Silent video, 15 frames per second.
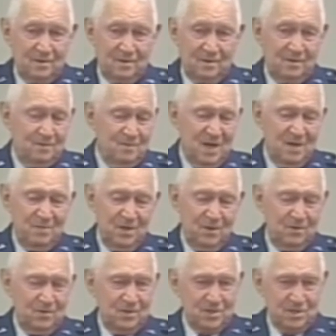you might be
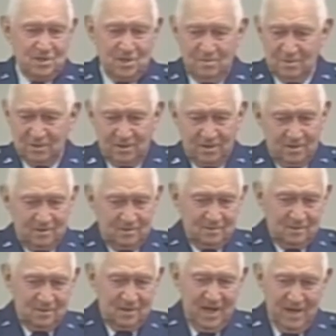on your stomach in
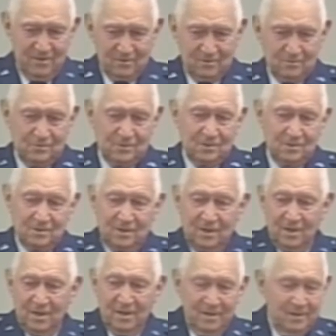a lateral with a
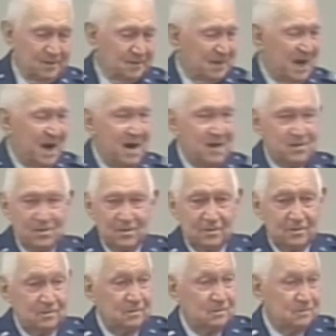tire
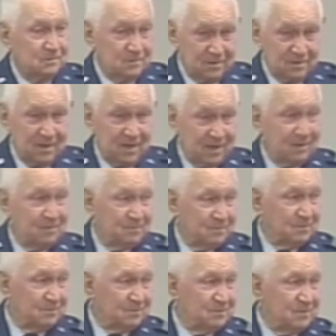tool, which uh,
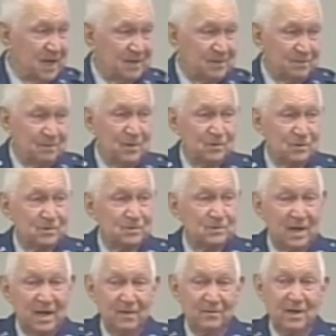about the most
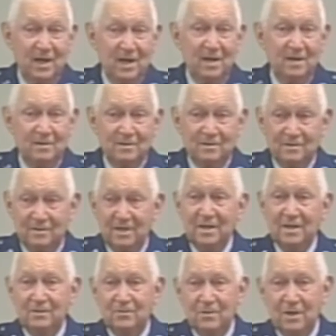we ever had to
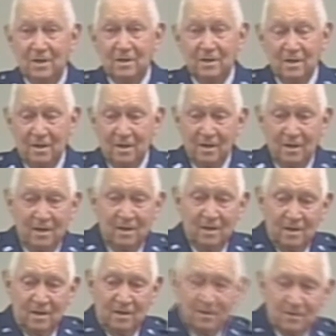dig with,
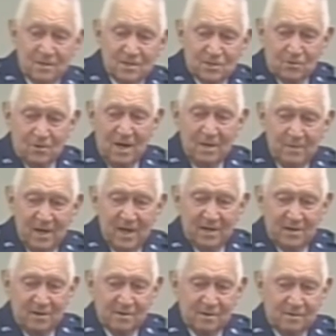scraping
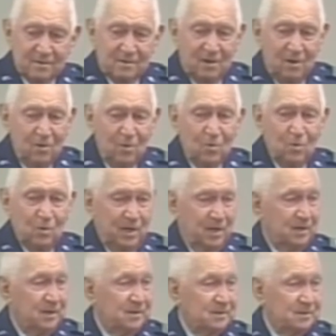out this coal
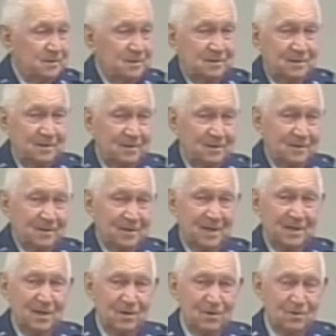dust that uh, they
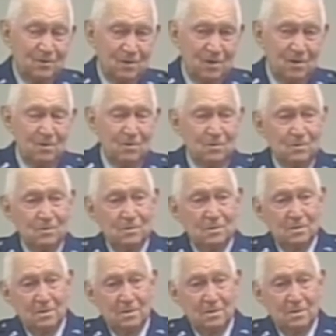call coal.